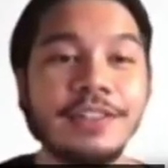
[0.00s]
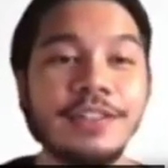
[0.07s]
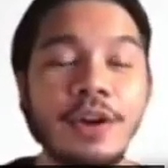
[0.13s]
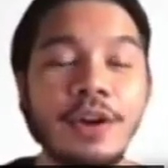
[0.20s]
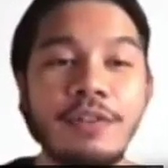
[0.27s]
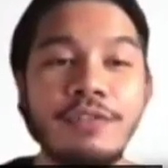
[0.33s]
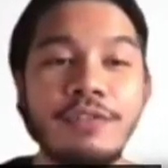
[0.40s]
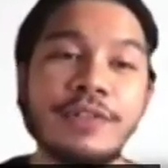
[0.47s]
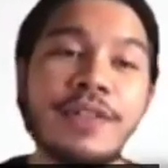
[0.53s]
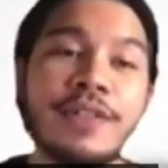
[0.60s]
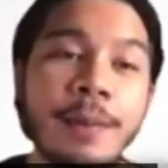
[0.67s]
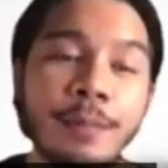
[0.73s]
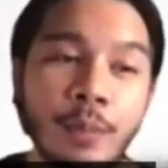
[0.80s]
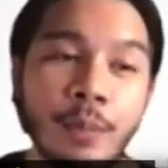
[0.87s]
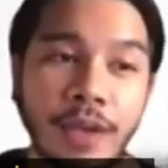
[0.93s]
So, for
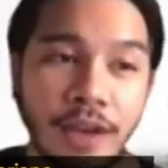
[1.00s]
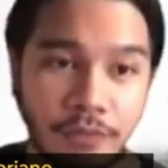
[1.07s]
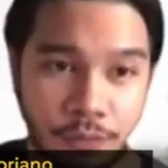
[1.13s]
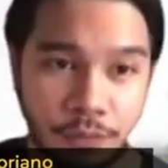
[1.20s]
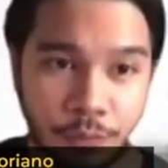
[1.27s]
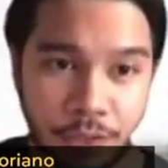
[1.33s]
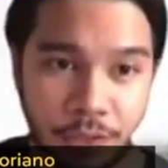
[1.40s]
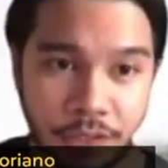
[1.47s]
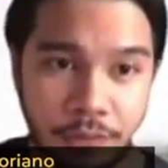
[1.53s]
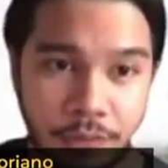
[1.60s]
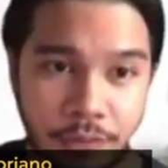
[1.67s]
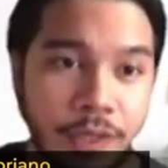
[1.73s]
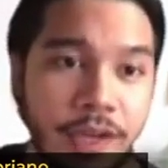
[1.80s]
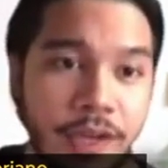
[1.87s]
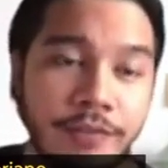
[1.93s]
example, we have green.
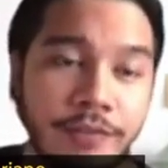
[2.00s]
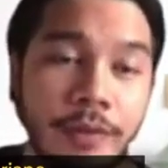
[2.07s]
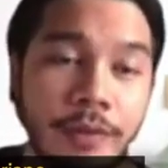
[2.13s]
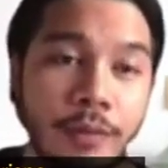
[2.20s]
We have